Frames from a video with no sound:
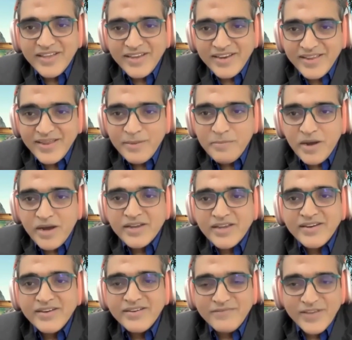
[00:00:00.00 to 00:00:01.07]
in the Indian
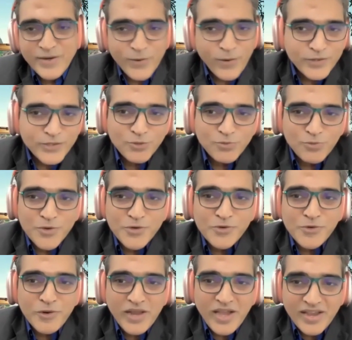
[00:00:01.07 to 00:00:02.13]
market. We launched
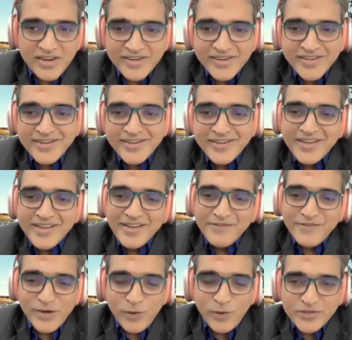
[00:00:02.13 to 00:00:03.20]
Motorola India.
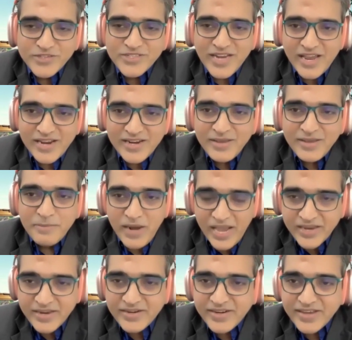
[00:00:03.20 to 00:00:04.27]
We launched Stanley
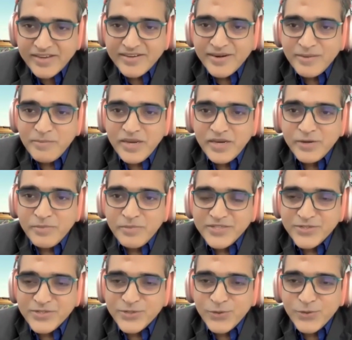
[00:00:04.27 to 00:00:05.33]
Black & Decker
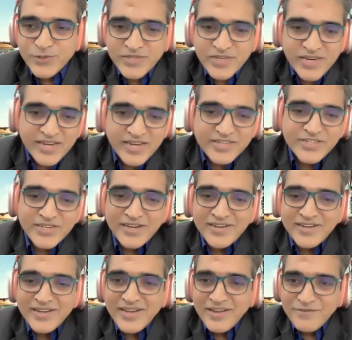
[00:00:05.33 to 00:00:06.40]
B2B stores in
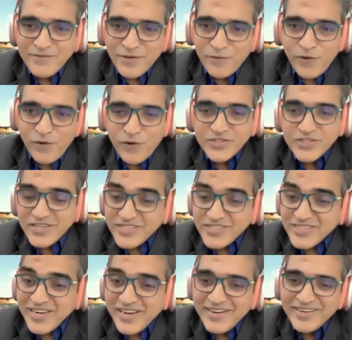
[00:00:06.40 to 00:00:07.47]
Asia. We have launched
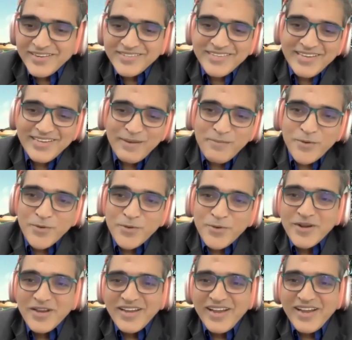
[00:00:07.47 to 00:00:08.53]
KitchenAid in Singapore.
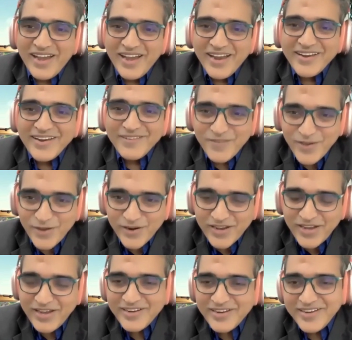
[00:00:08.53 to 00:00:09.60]
And we are
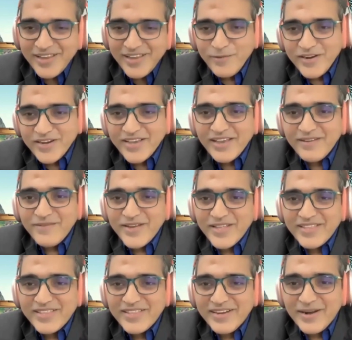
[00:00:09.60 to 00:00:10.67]
currently working
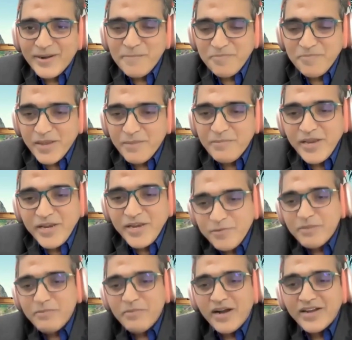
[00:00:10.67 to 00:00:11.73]
with a
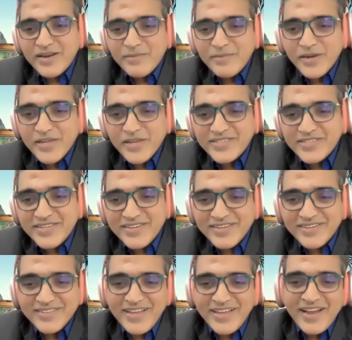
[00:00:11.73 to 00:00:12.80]
B2B marketplace
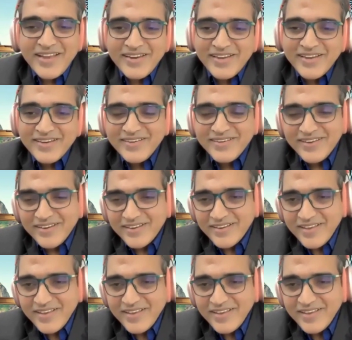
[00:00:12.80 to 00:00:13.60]
in Thailand,